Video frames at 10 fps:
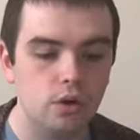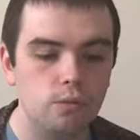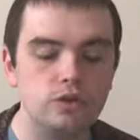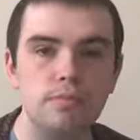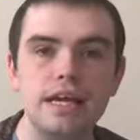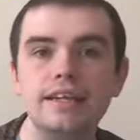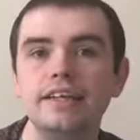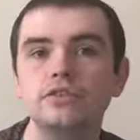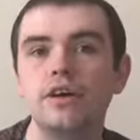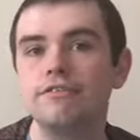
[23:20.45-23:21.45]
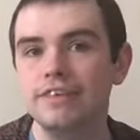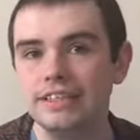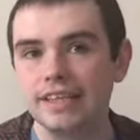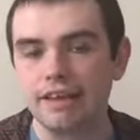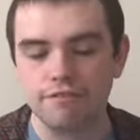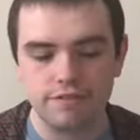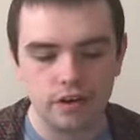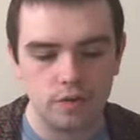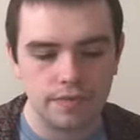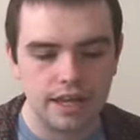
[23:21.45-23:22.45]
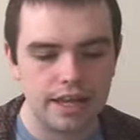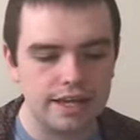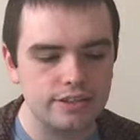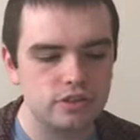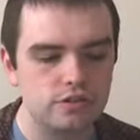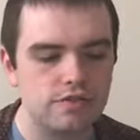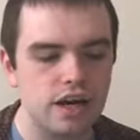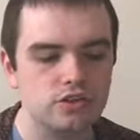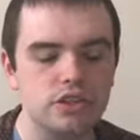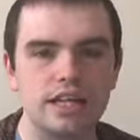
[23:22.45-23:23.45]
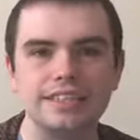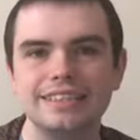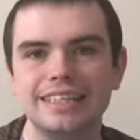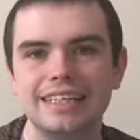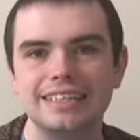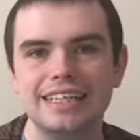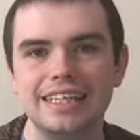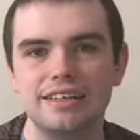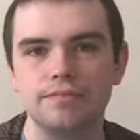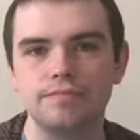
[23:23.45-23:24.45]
was made into a feature-length film in 2016?